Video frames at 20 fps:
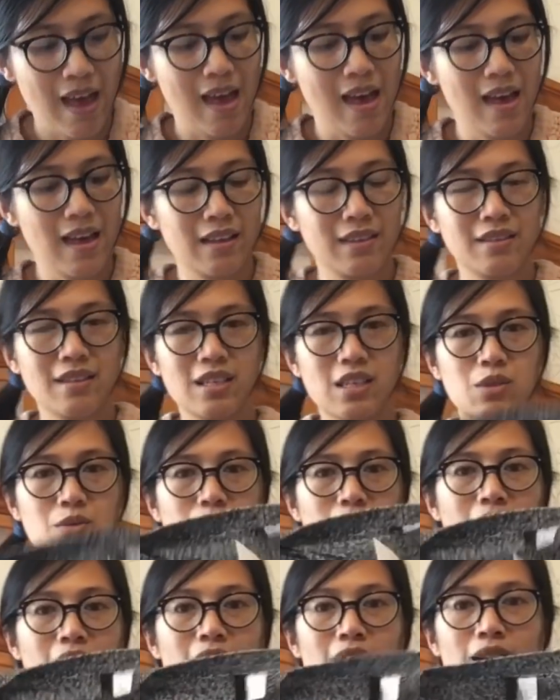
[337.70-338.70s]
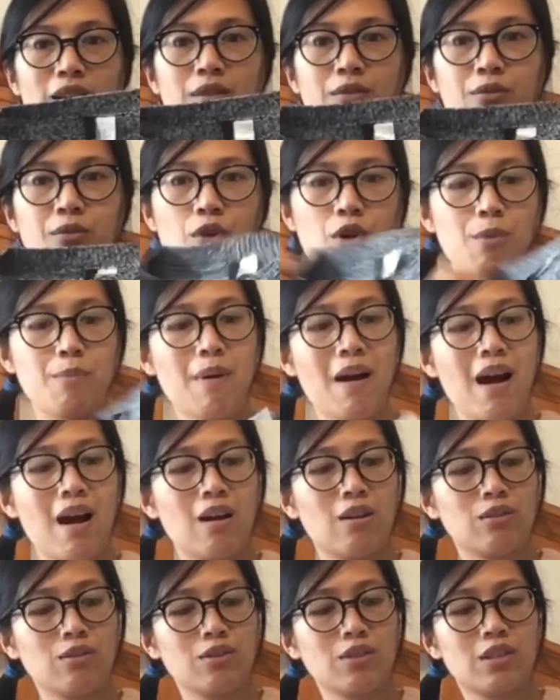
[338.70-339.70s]
and this one
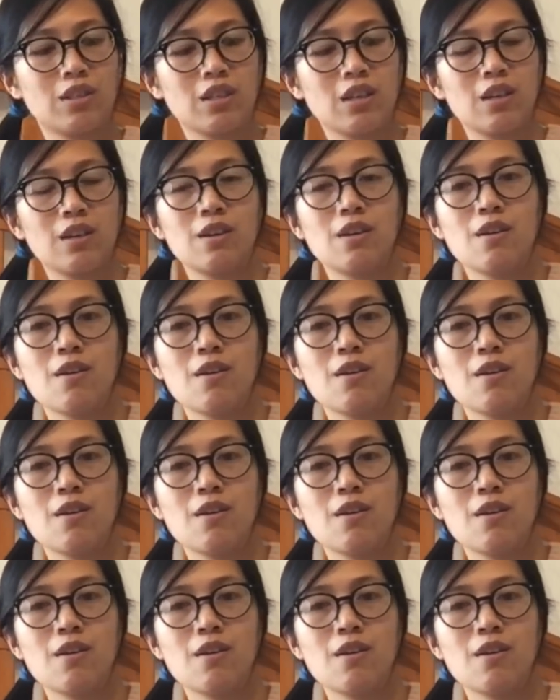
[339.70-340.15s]
£4.